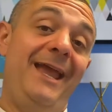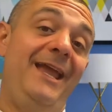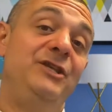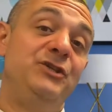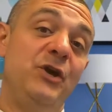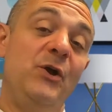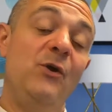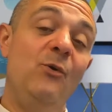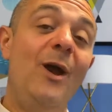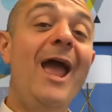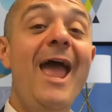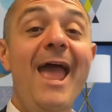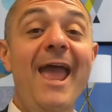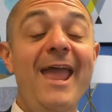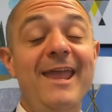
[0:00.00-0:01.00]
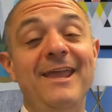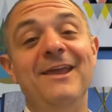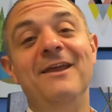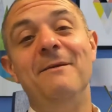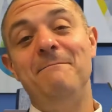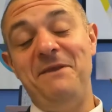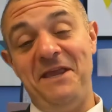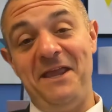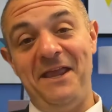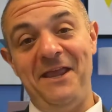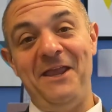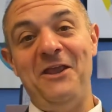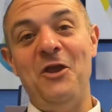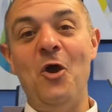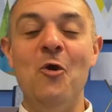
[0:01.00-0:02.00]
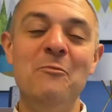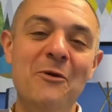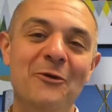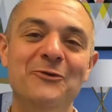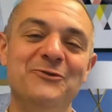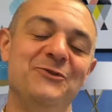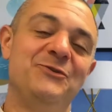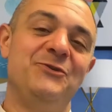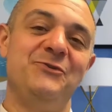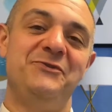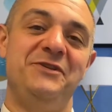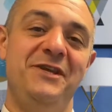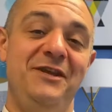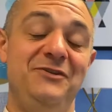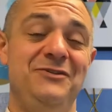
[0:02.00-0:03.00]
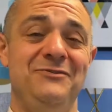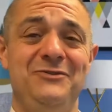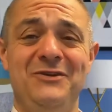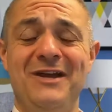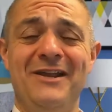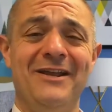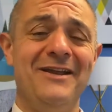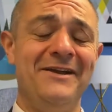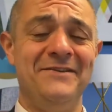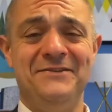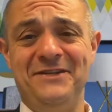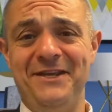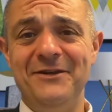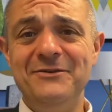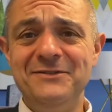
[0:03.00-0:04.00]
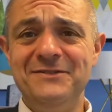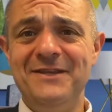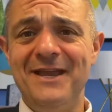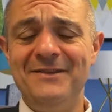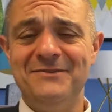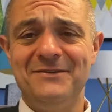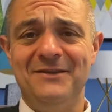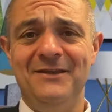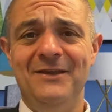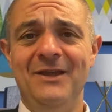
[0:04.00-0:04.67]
HOA being homeowners associations. You've got a concierge desk.